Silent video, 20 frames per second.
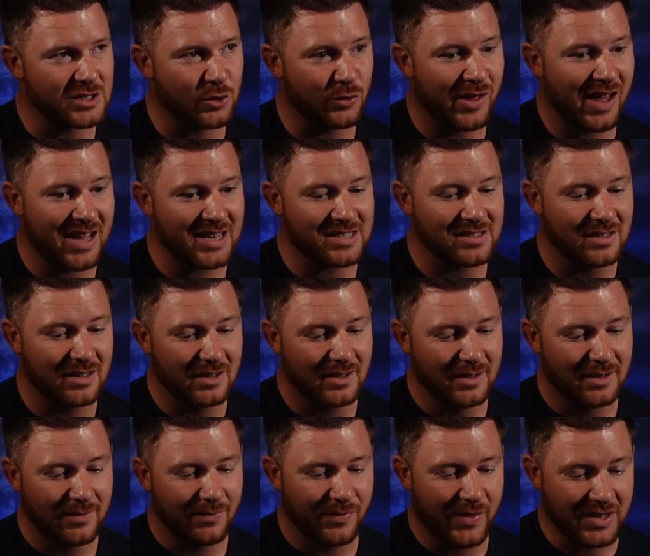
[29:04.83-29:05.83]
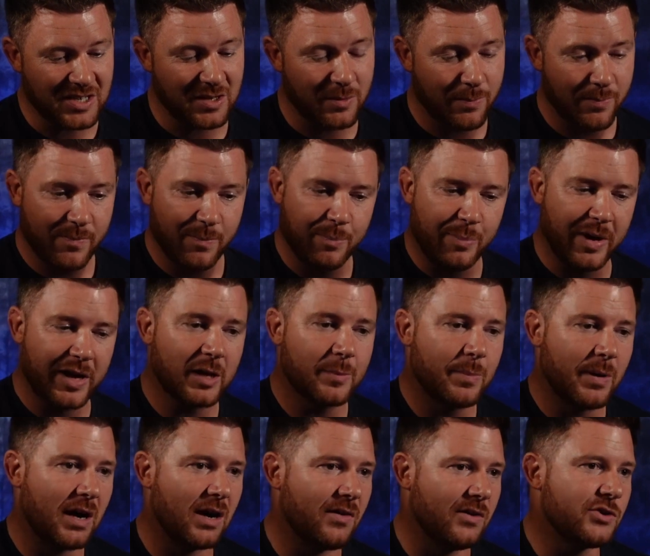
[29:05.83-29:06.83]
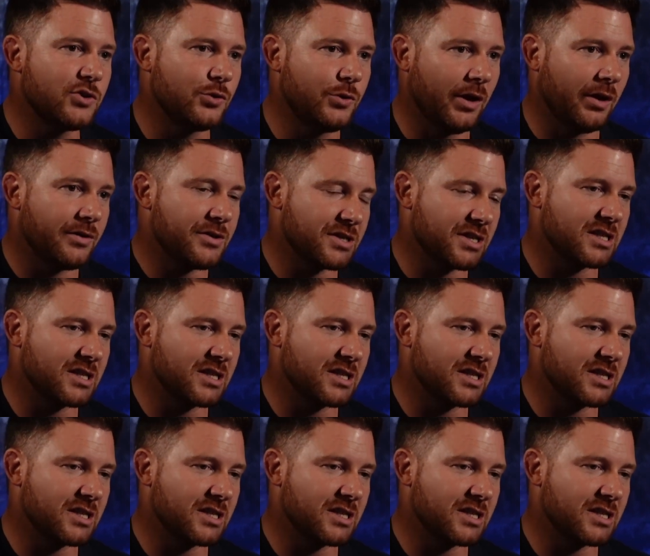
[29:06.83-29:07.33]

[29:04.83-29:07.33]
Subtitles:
So that's a big part of the due diligence.